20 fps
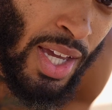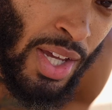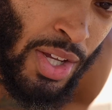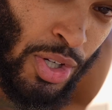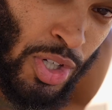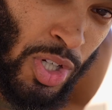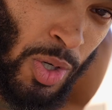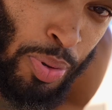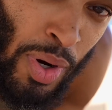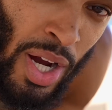
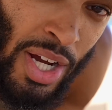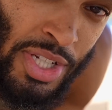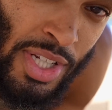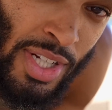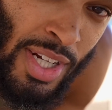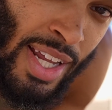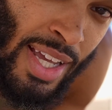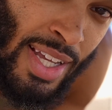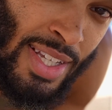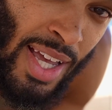your
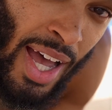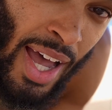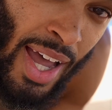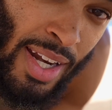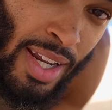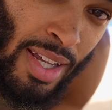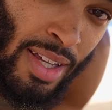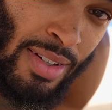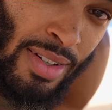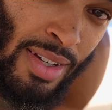depression and
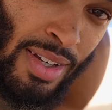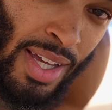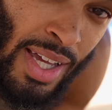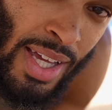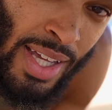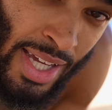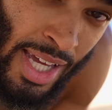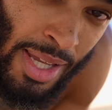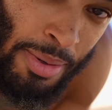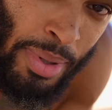anxiety
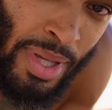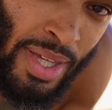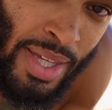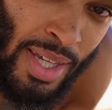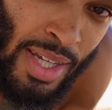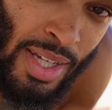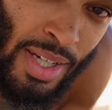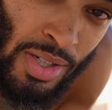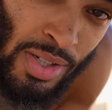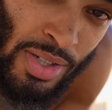can be
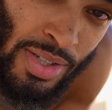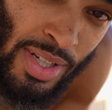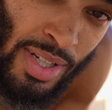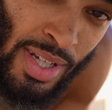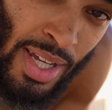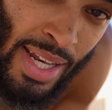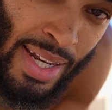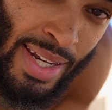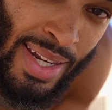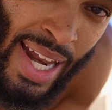healed
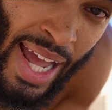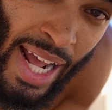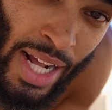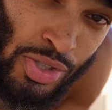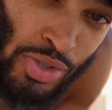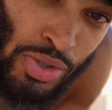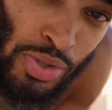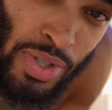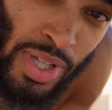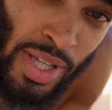
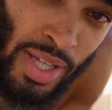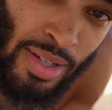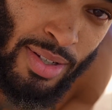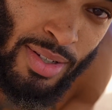naturally.